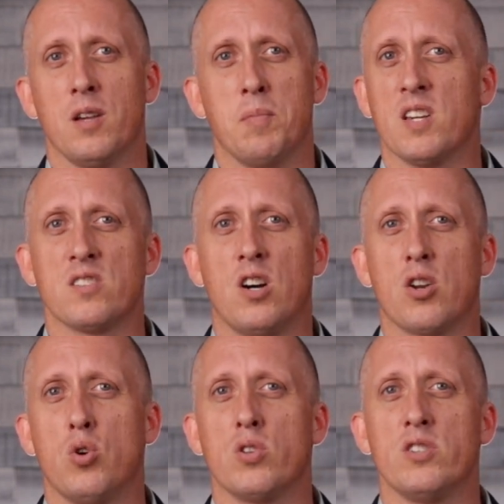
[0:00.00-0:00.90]
Because
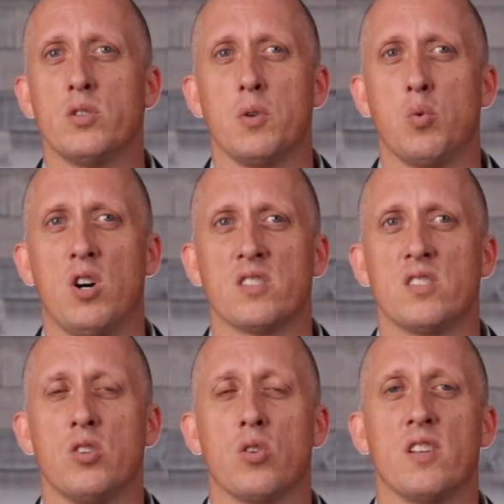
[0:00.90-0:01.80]
not only do we want
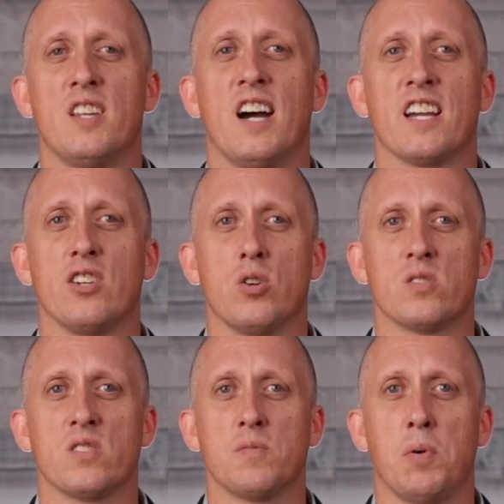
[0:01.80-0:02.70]
to know the diagnosis,